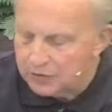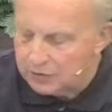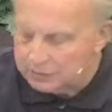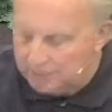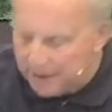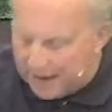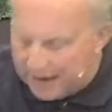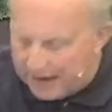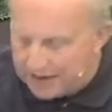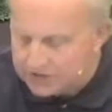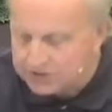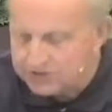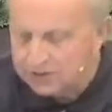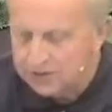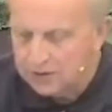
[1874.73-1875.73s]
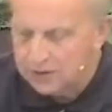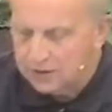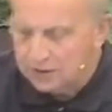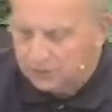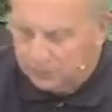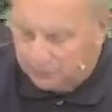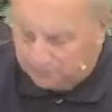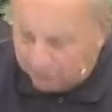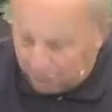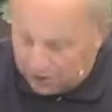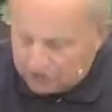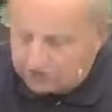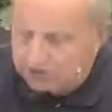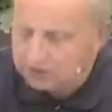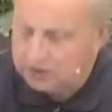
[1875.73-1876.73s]
the past, the
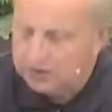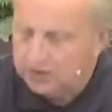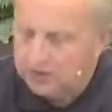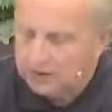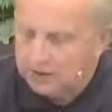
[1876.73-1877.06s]
present,